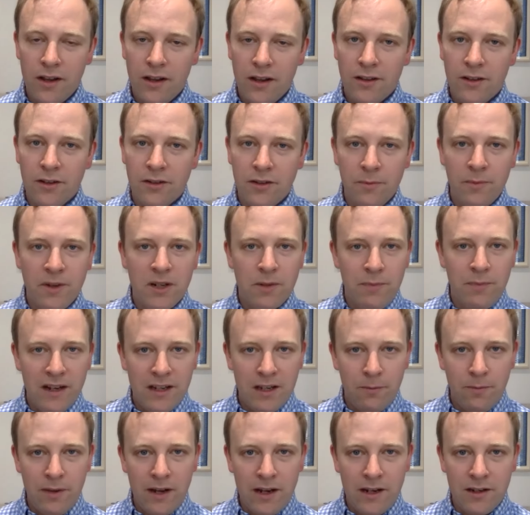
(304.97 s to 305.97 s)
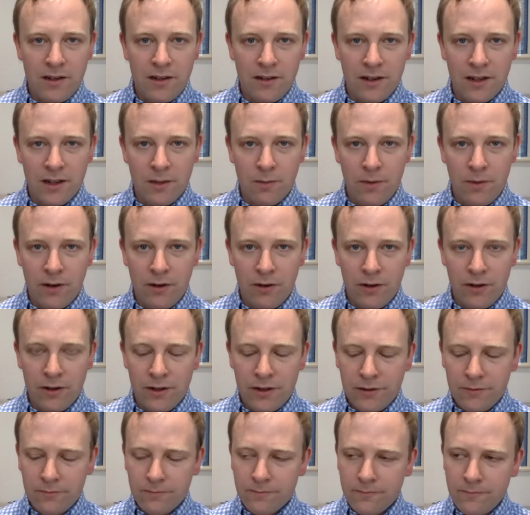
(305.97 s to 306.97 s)
So it's a much better patient
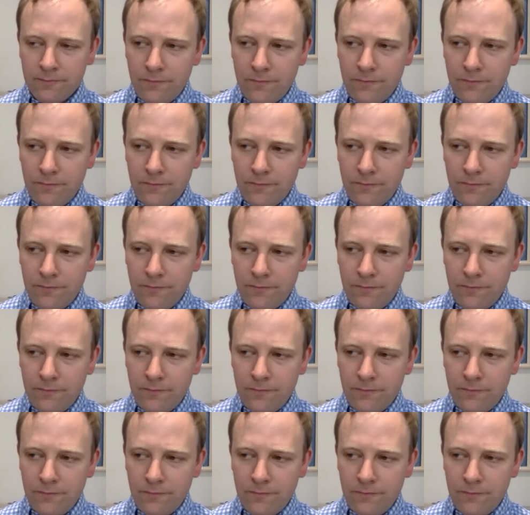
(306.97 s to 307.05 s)
experience.